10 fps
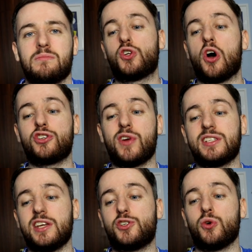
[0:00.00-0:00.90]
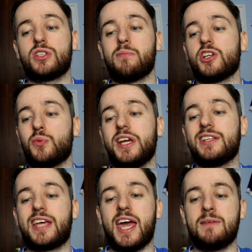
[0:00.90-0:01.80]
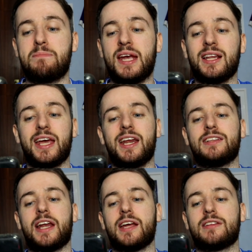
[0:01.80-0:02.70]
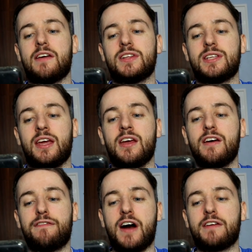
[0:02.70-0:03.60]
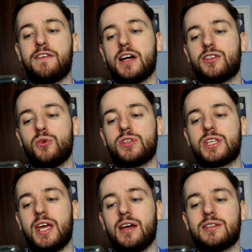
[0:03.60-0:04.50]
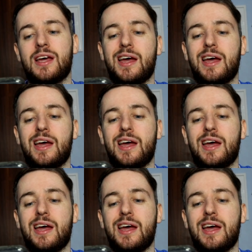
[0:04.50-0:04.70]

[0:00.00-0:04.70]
George writes in, shows how much we need Kent. Barely any directivity. Far, far too scared.